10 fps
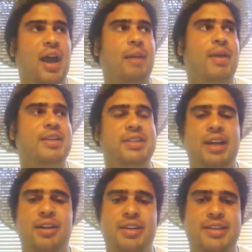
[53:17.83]
I'm not
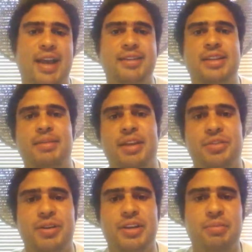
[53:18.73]
scared to text them
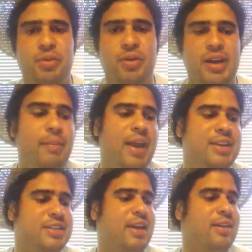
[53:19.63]
at 3 a.m. I'm
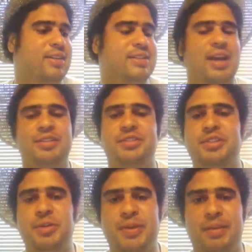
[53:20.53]
not scared to sound
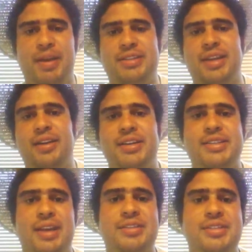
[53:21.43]
stupid. I'm not scared to
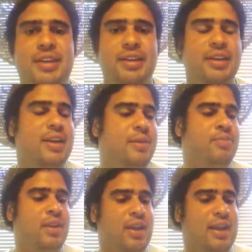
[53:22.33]
sound silly.
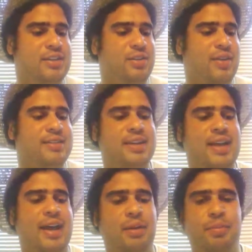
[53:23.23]
And so that's the
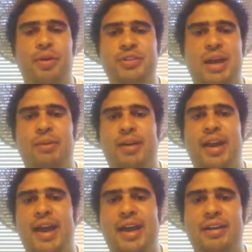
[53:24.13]
kind of approach I want
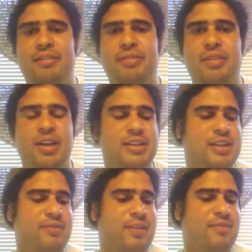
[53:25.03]
to have.
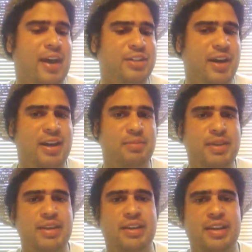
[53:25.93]
Because if I try to
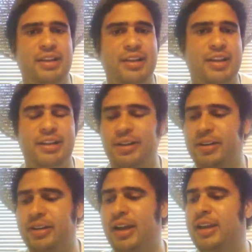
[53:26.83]
be
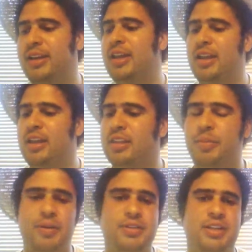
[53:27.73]
clear and cut, the
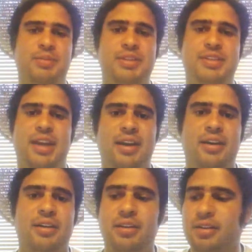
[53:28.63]
person will be
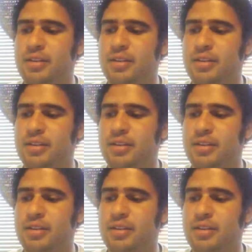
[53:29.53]
scared.